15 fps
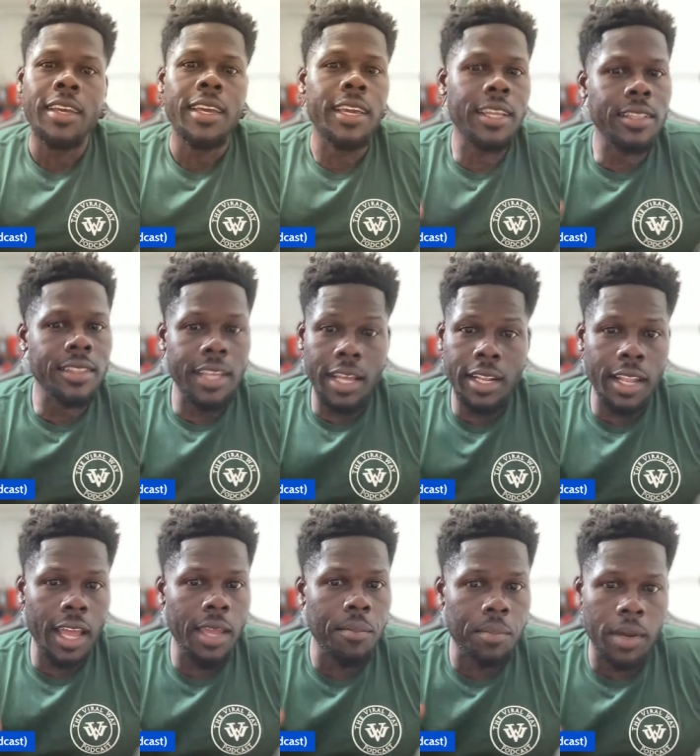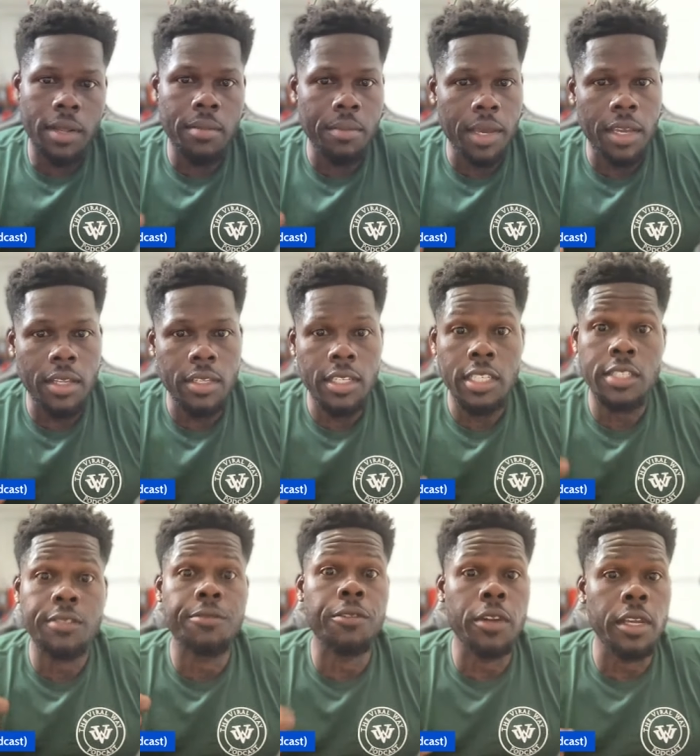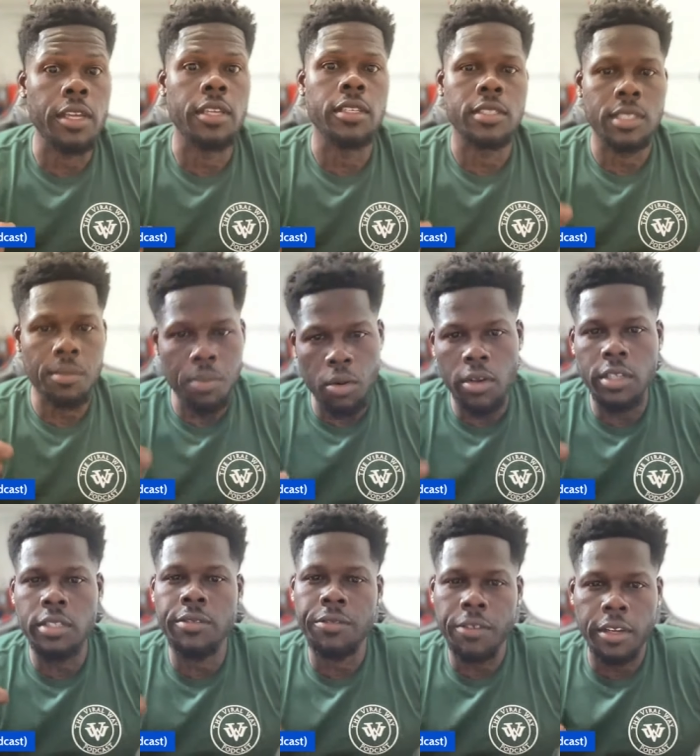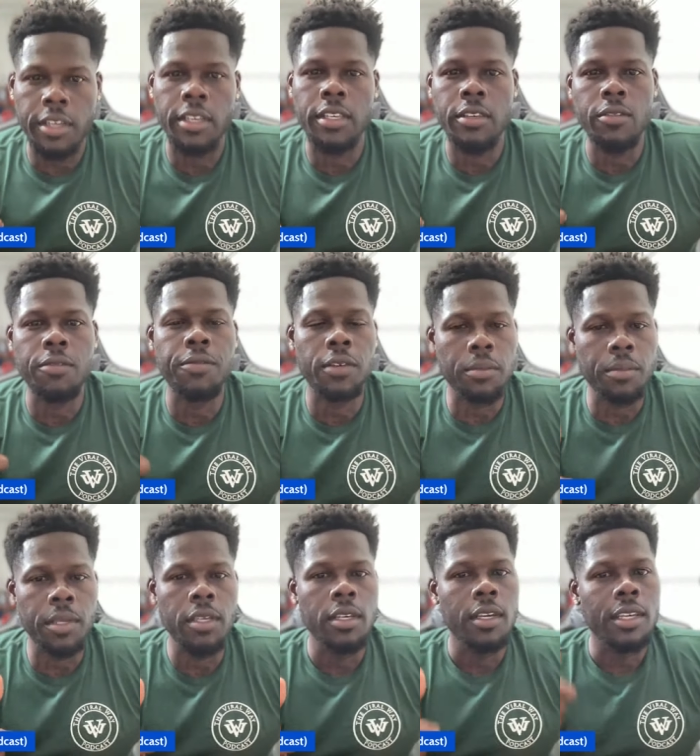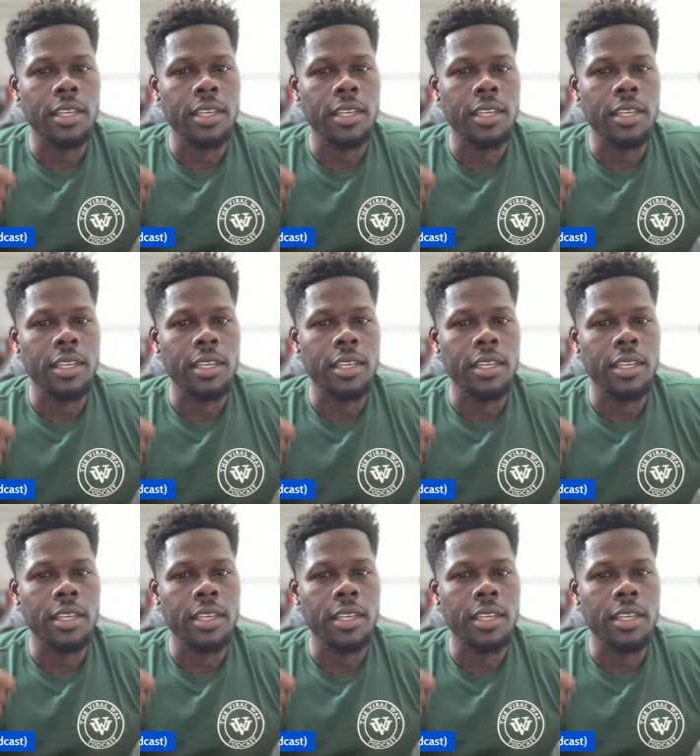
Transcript: Hit that like button, man. It's free. Support is free. You feel me?